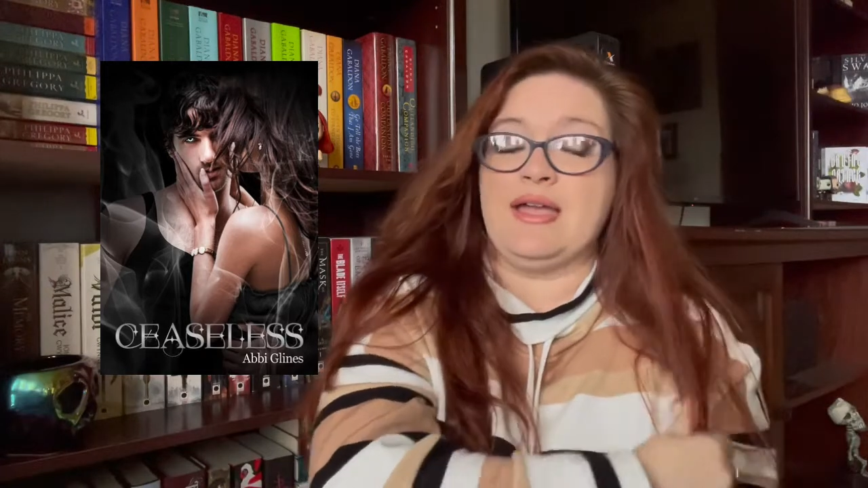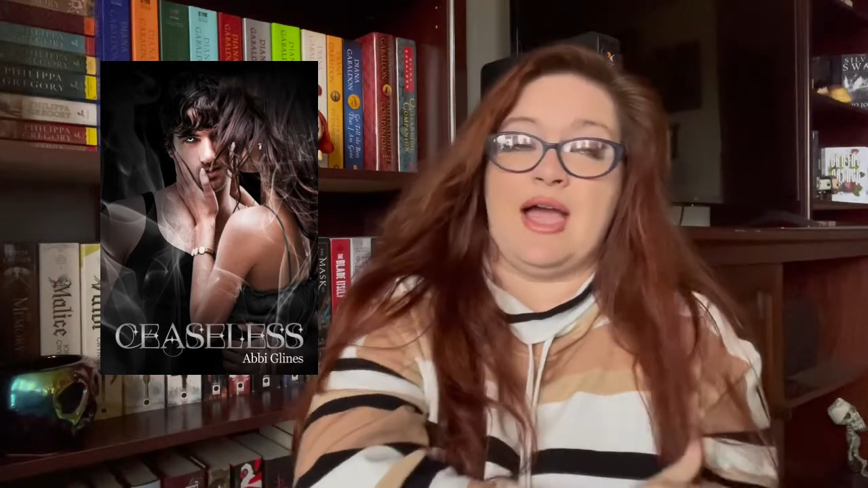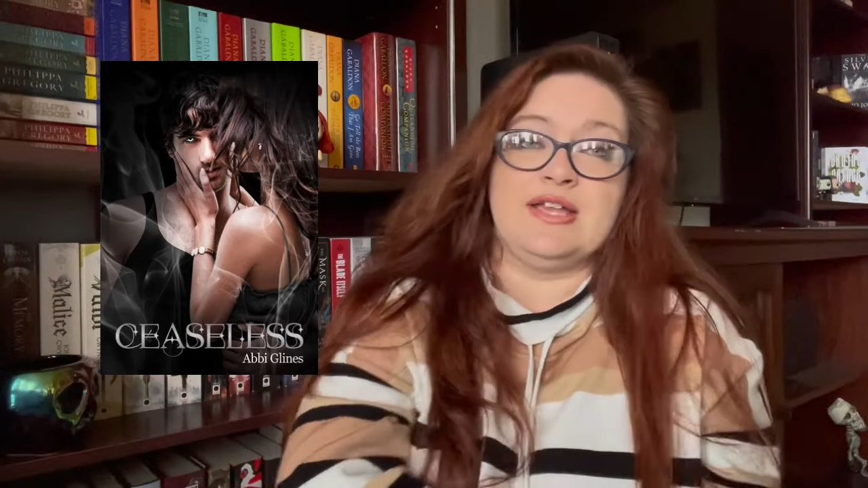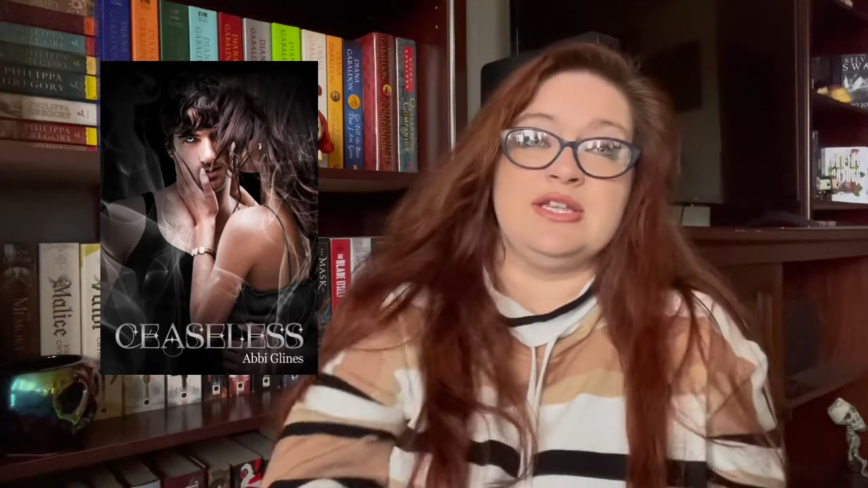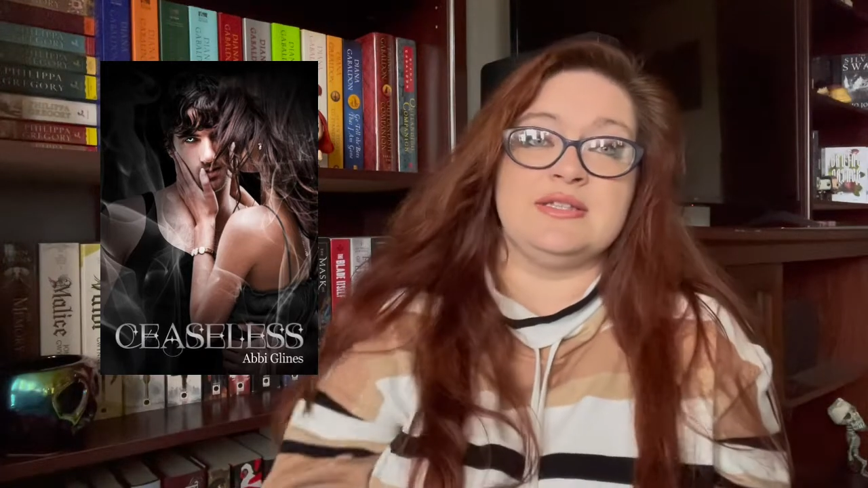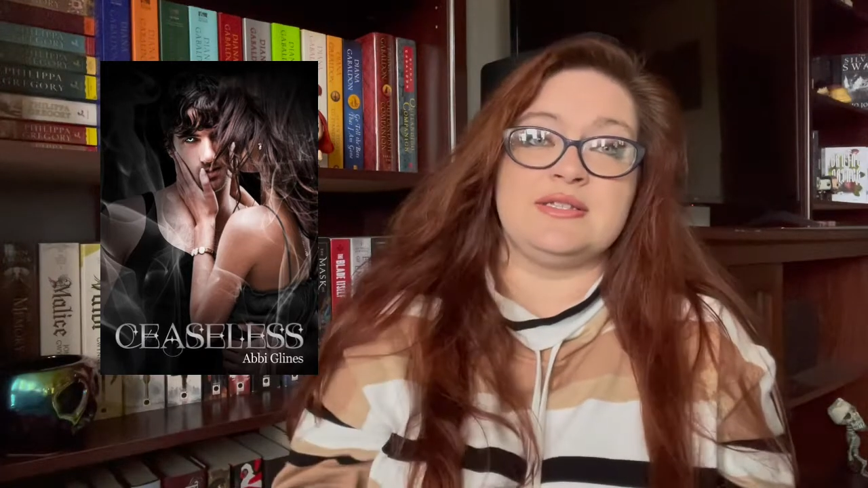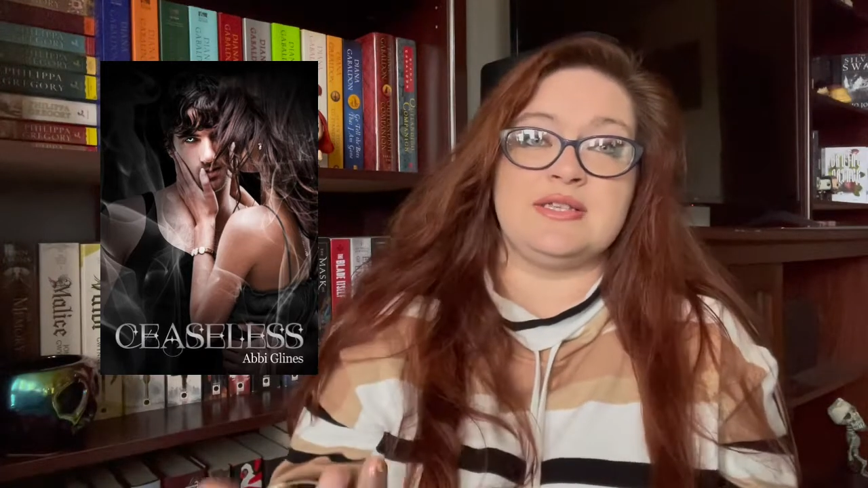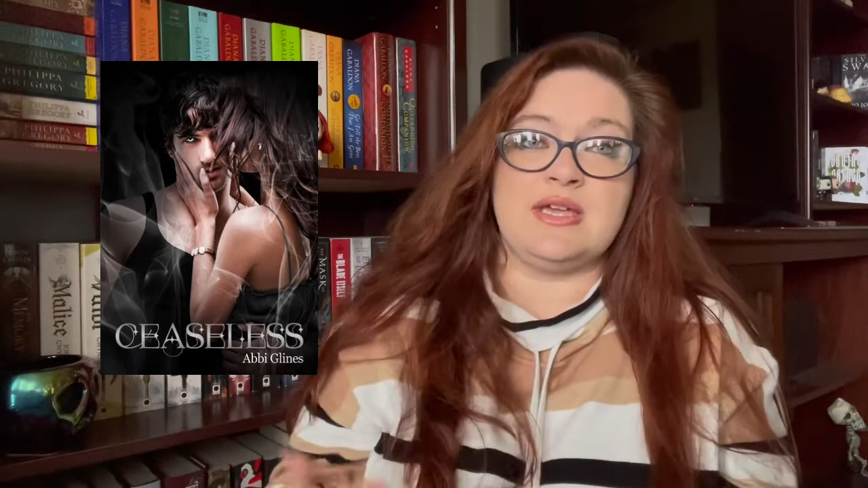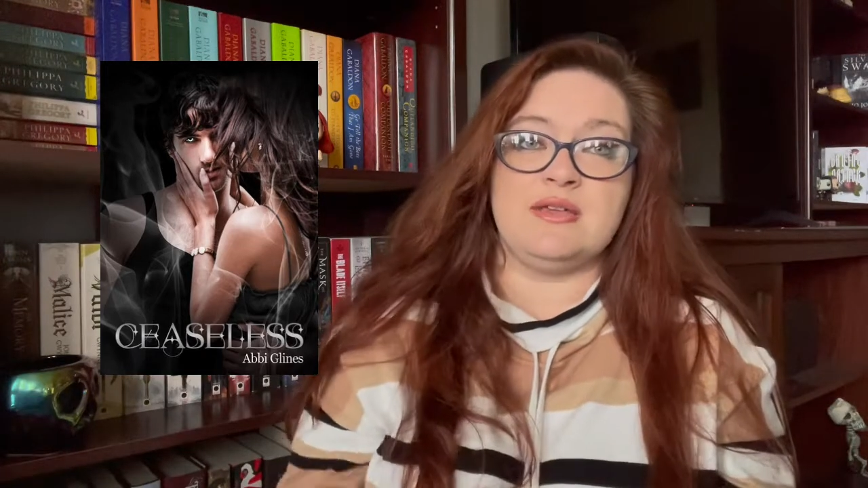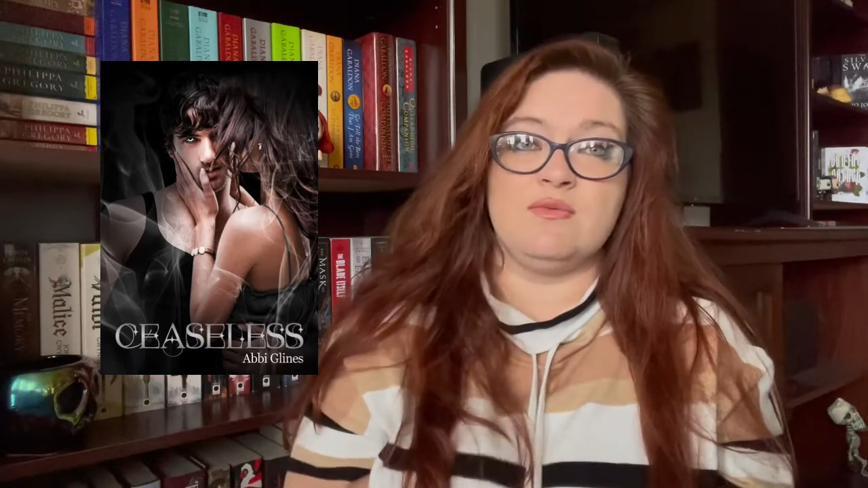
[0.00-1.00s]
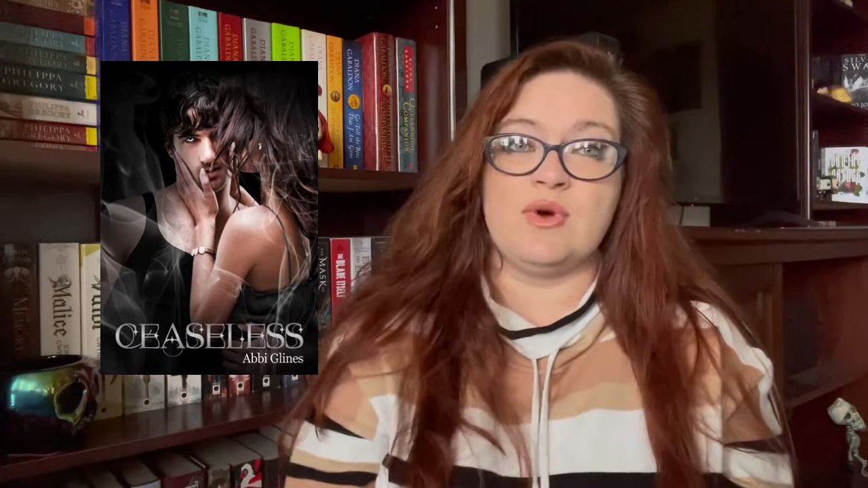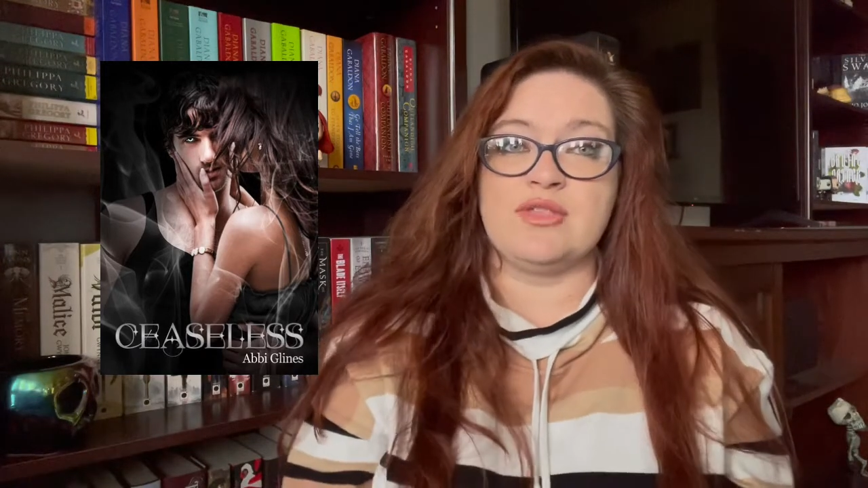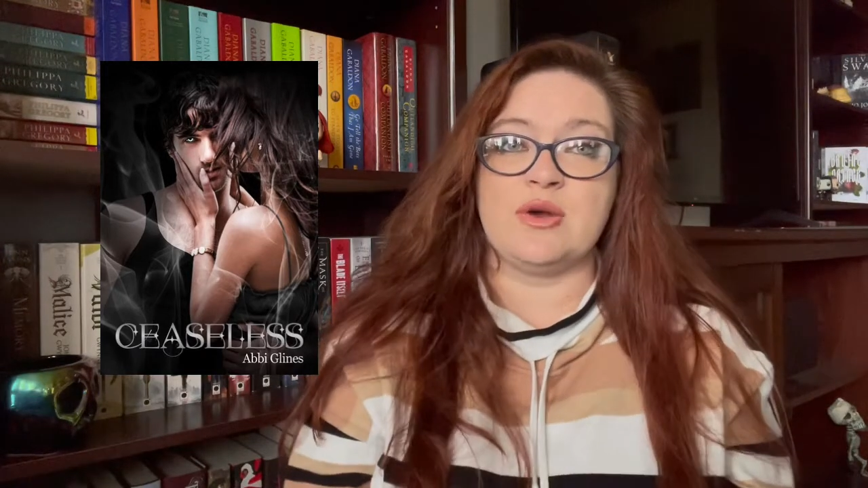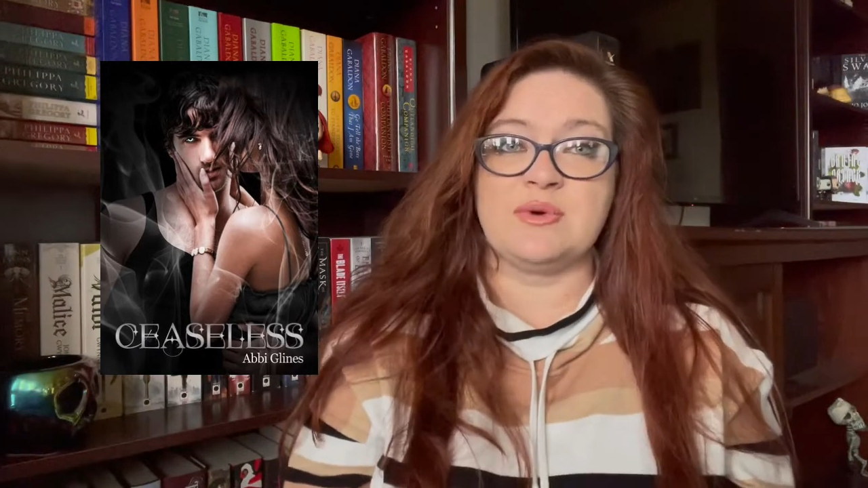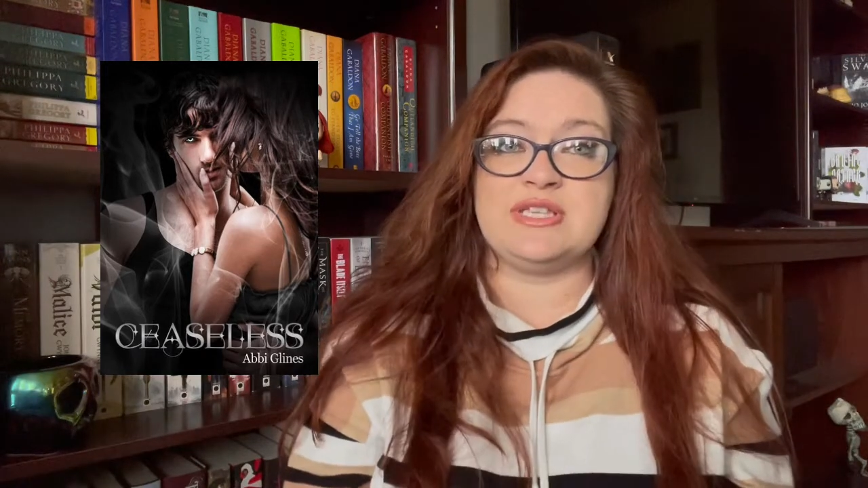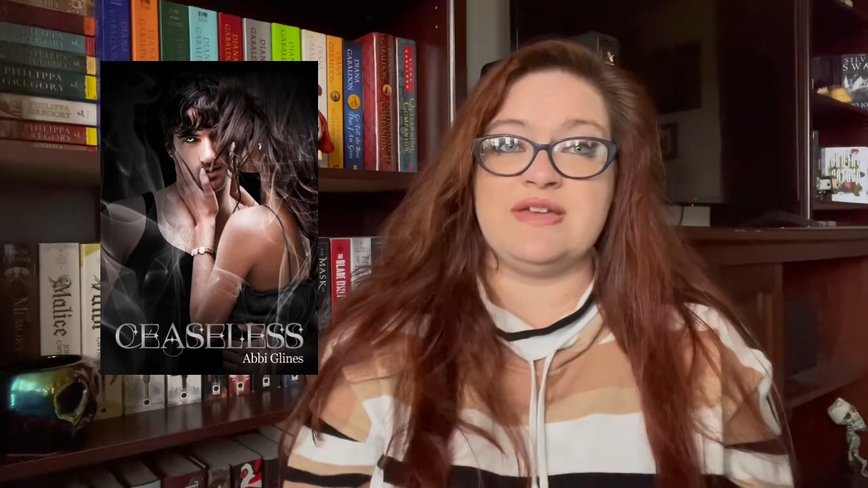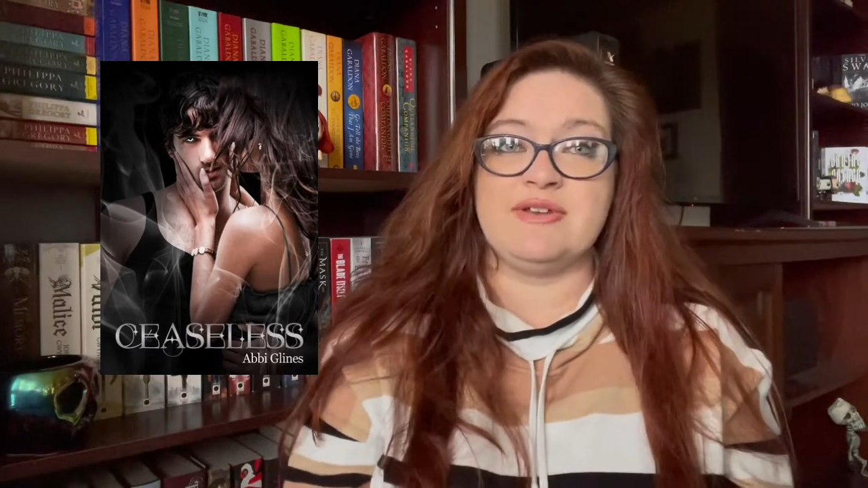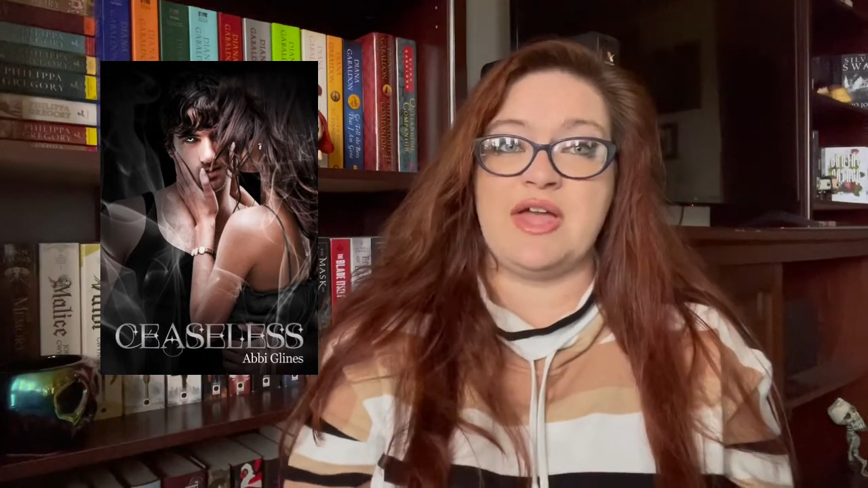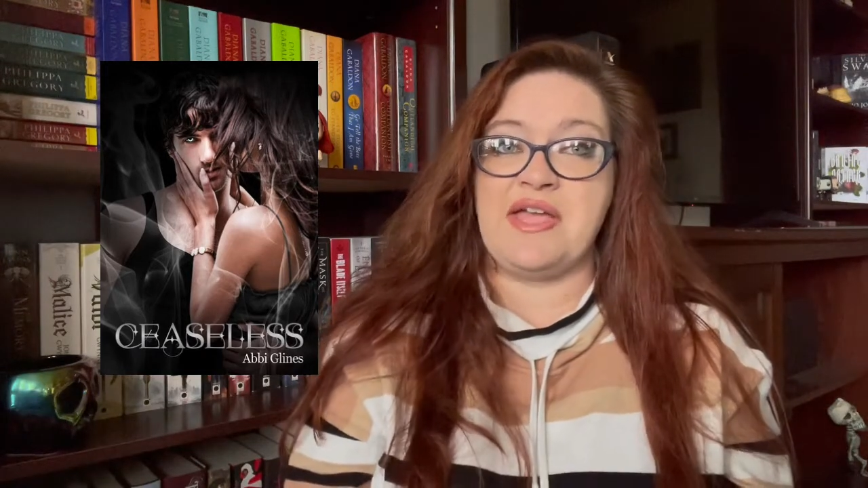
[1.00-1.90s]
didn't see where there was even